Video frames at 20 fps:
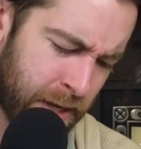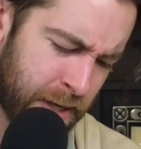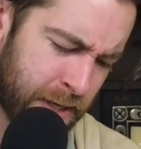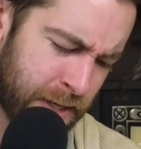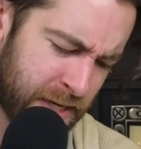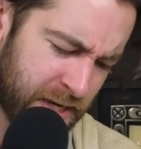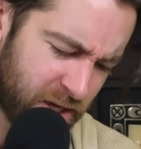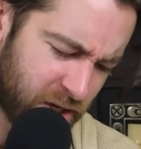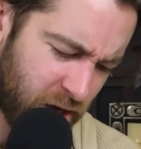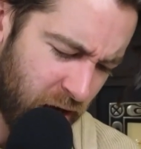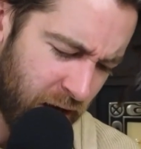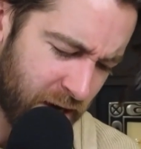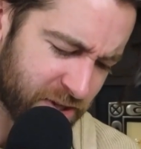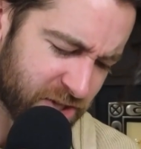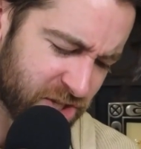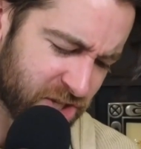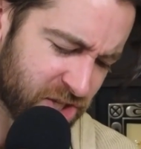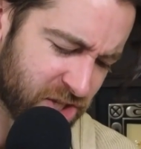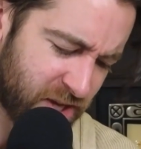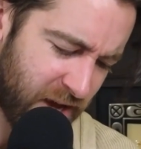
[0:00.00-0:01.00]
he got
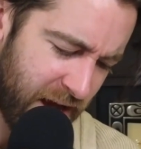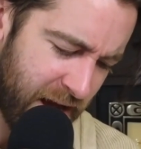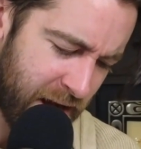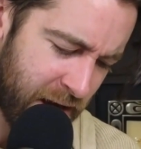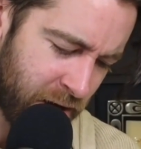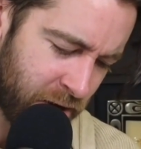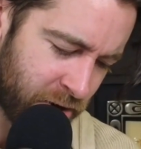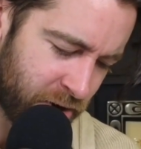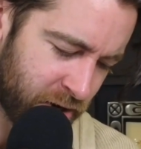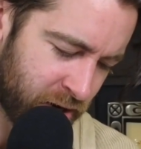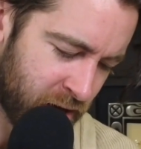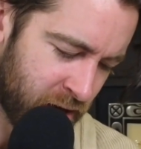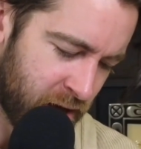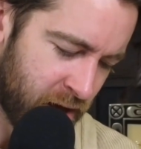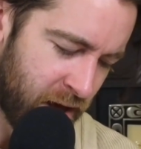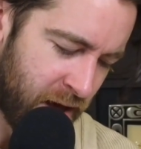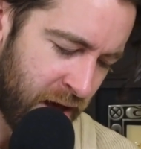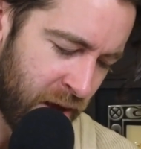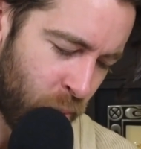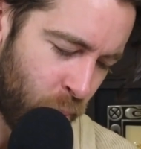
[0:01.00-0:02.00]
scared
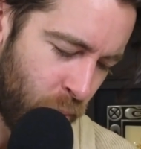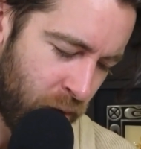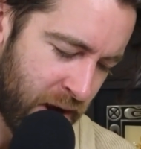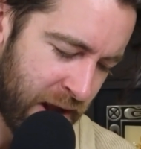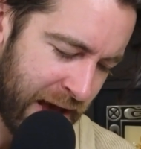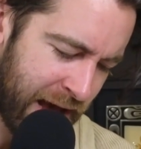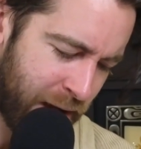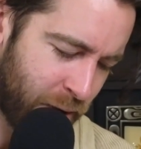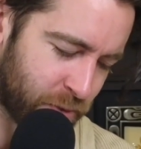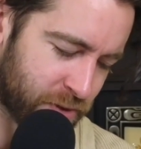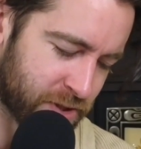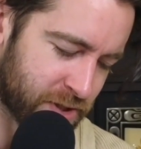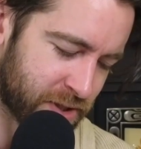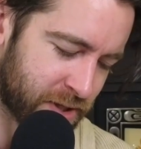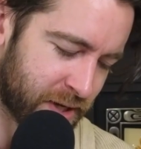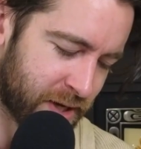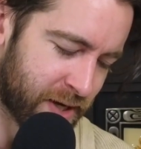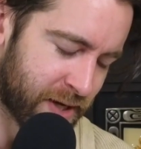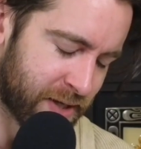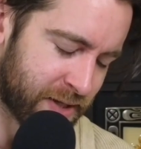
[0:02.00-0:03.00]
and went out
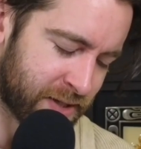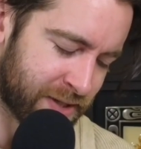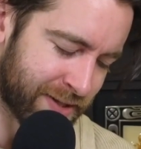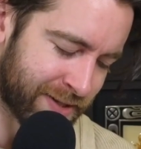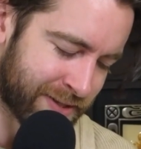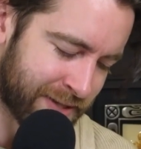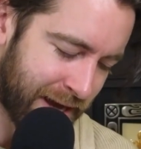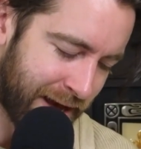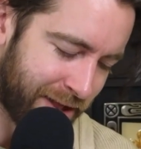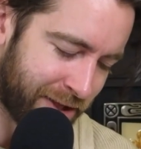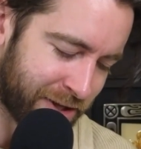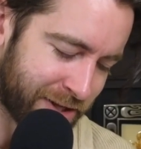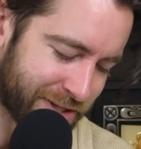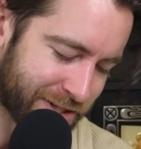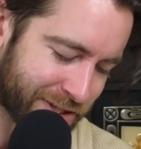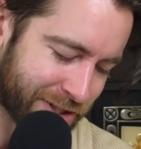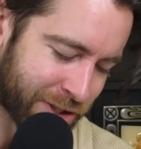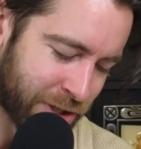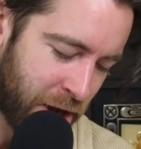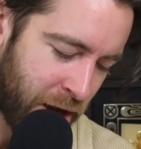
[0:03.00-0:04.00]
to tell
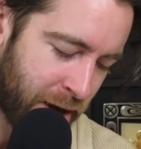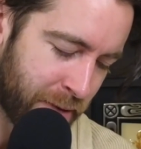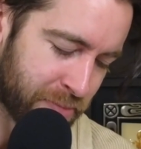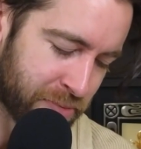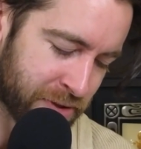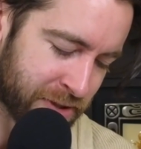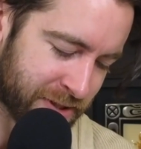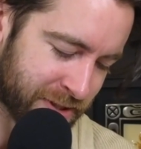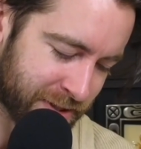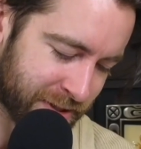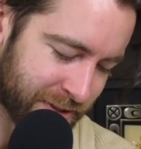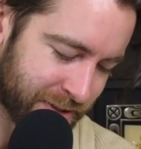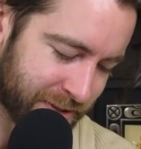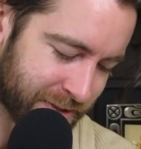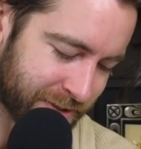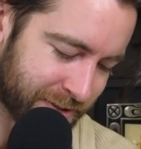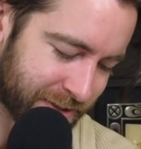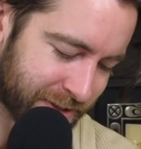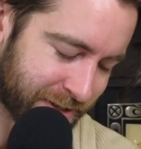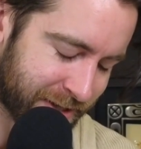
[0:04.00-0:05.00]
his
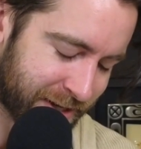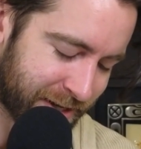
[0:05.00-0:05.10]
accomplices.